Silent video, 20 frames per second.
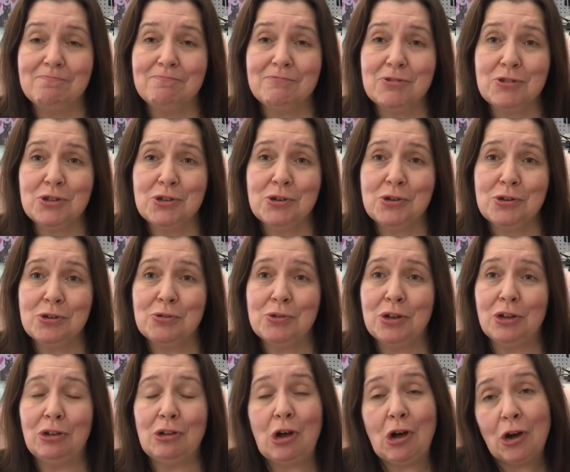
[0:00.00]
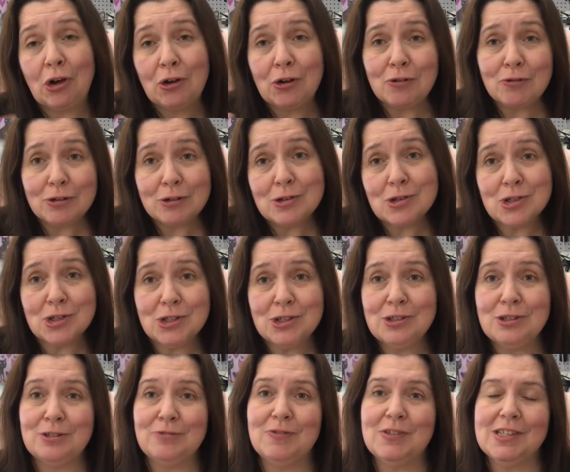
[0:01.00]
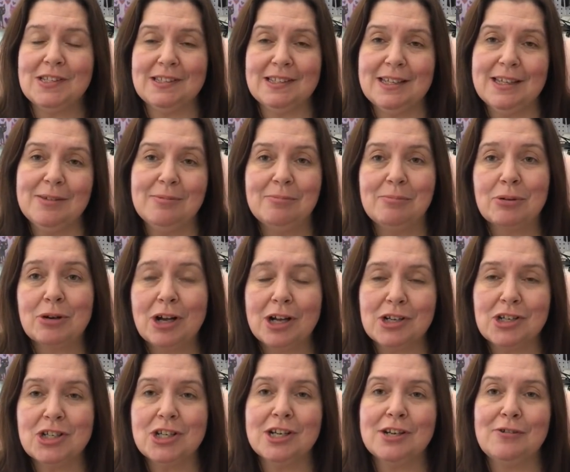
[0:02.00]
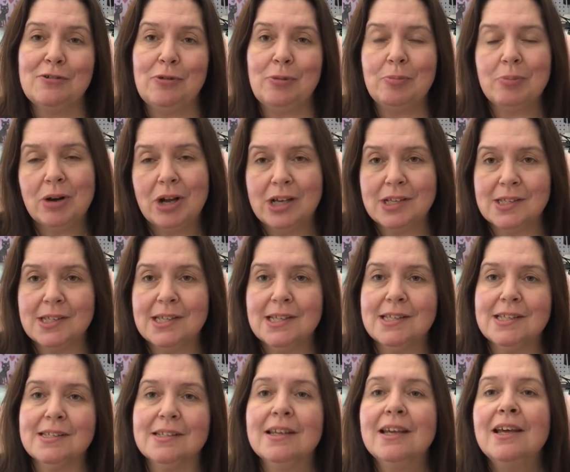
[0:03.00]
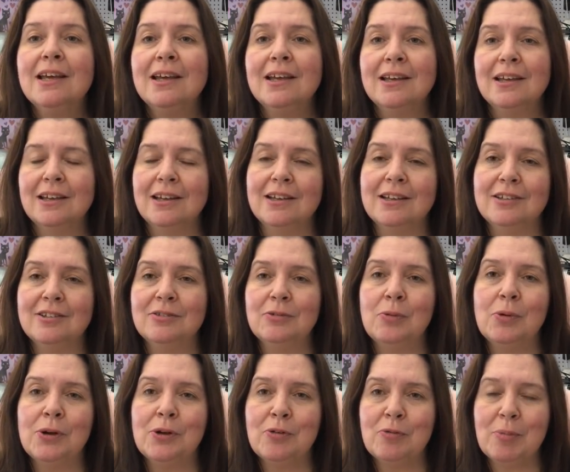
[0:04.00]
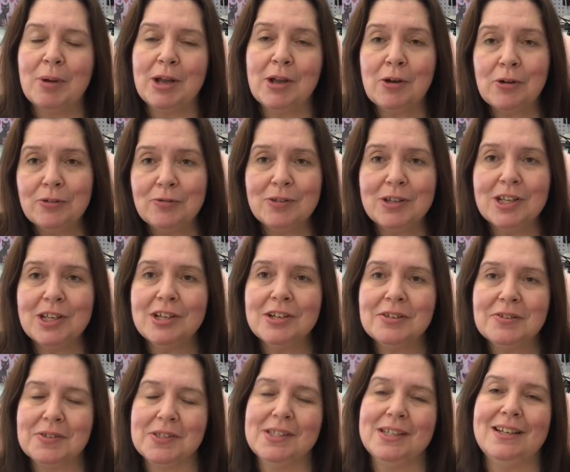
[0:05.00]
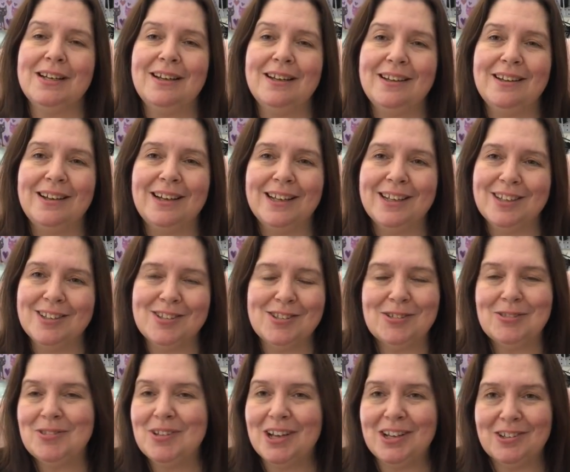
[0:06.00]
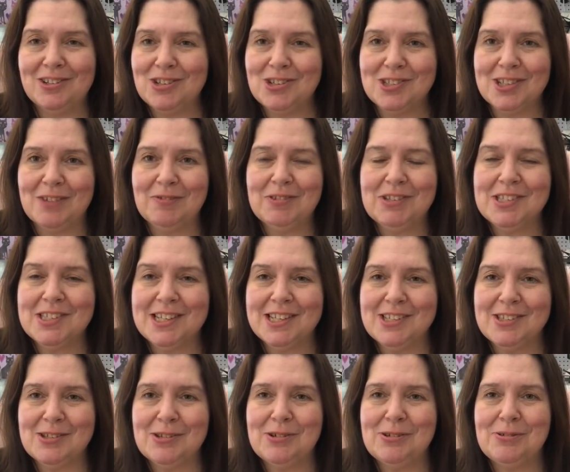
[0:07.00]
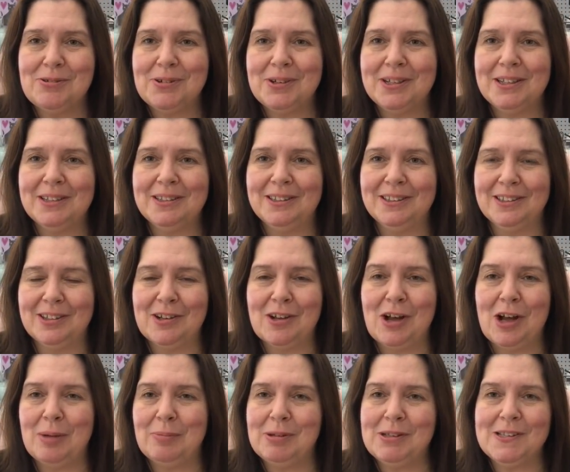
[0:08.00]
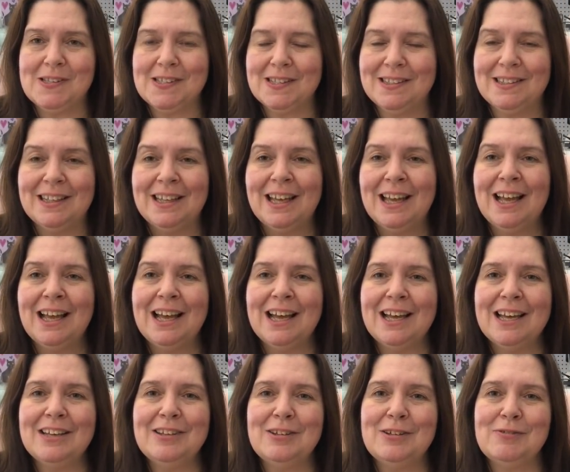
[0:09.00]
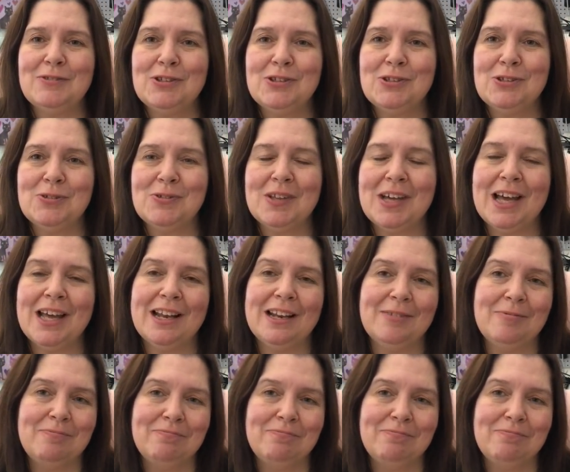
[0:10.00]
show you a longer version of the same project or process, and one of my own videos, I can do that. You just have to say so in the comments. I'd love to do that.